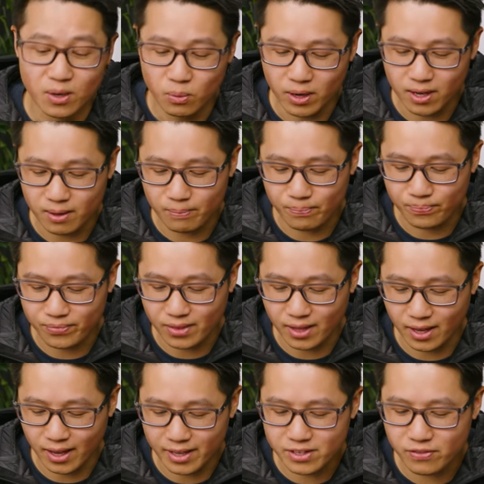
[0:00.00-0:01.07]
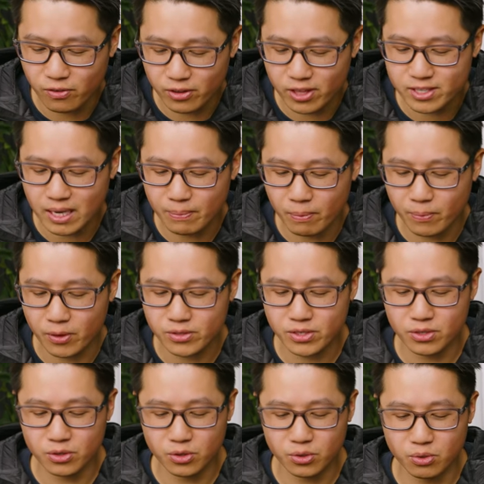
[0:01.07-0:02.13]
Well, it's for the type of
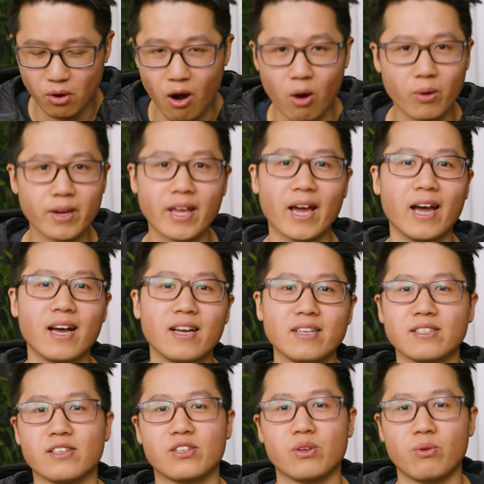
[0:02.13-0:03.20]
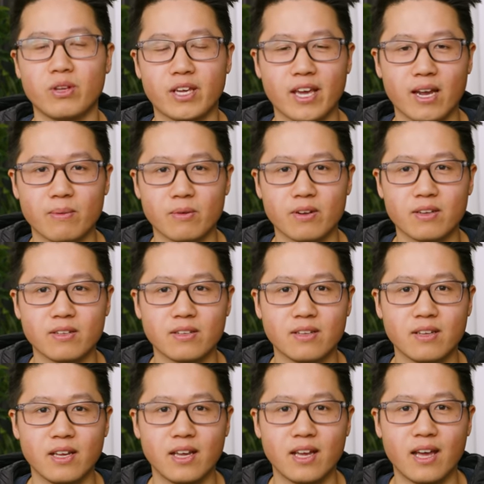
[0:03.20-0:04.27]
person who already has a Sony camera
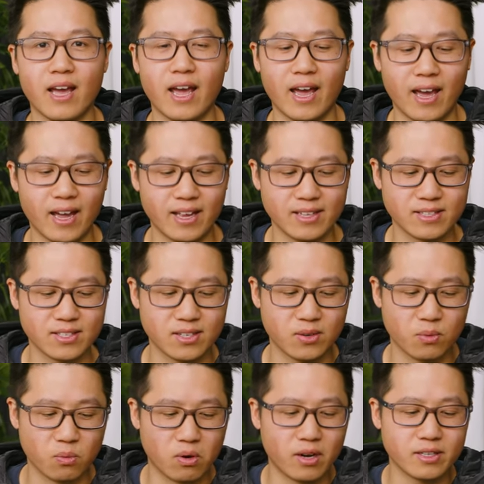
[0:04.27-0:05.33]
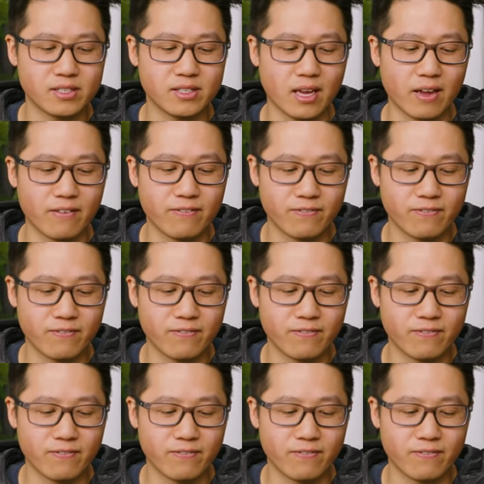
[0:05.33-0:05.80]
and wants a